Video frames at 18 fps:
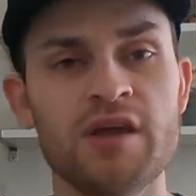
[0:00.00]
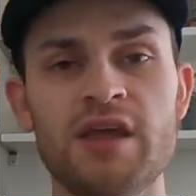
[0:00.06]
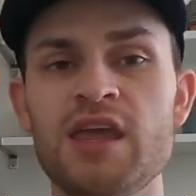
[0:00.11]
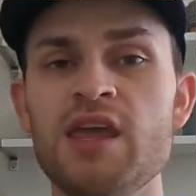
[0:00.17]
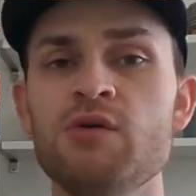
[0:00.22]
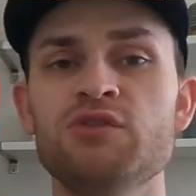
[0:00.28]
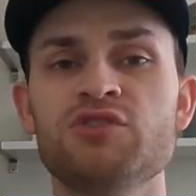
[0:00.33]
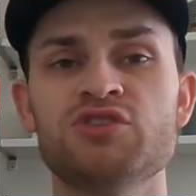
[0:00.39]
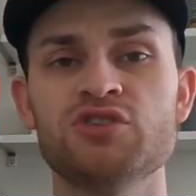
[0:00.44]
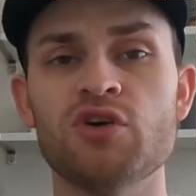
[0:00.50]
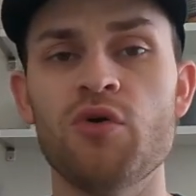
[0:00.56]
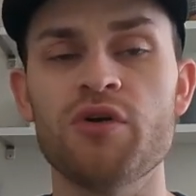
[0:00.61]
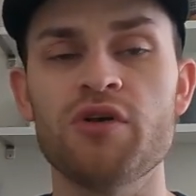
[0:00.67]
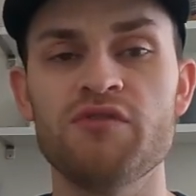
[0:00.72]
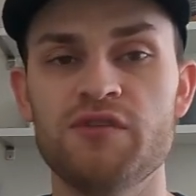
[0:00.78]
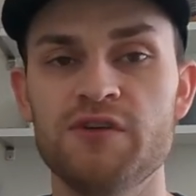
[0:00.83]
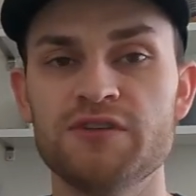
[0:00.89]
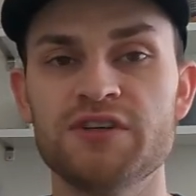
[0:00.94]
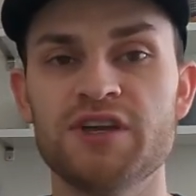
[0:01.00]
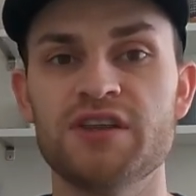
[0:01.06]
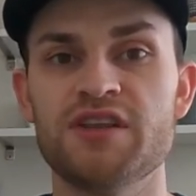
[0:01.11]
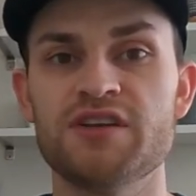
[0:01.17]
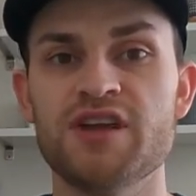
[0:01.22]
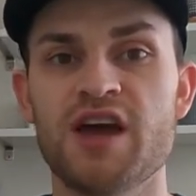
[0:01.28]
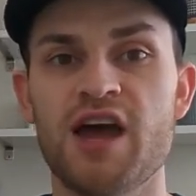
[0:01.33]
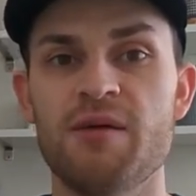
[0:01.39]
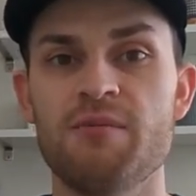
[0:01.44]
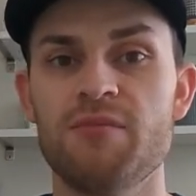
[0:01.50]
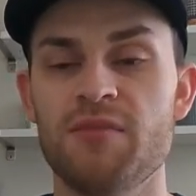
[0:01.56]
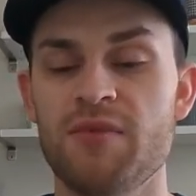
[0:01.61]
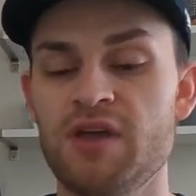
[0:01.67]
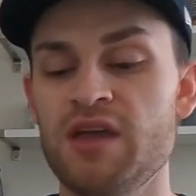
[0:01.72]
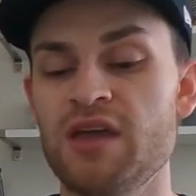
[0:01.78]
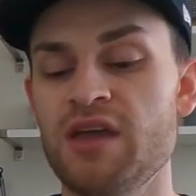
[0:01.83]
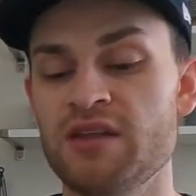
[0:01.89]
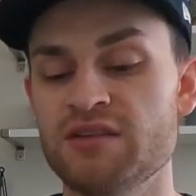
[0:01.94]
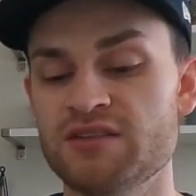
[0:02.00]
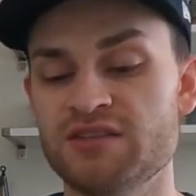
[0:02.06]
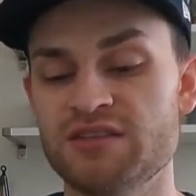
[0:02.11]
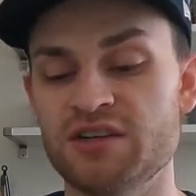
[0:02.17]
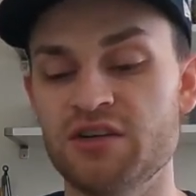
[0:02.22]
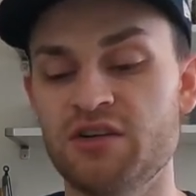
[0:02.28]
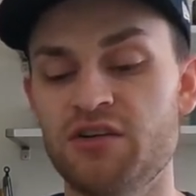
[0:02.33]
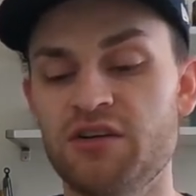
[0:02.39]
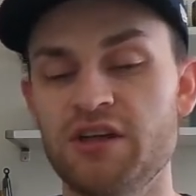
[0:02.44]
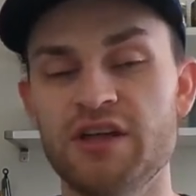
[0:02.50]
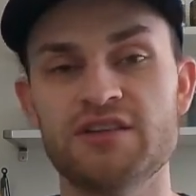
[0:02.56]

It was so confusing at the time, and still